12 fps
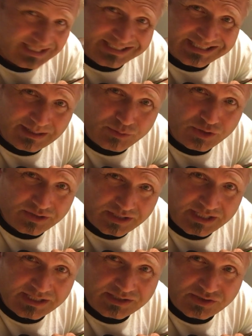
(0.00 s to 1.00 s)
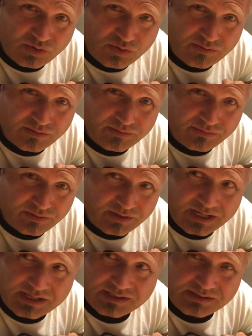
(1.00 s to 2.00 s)
Summer is over for
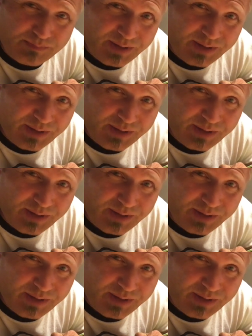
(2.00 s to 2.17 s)
us,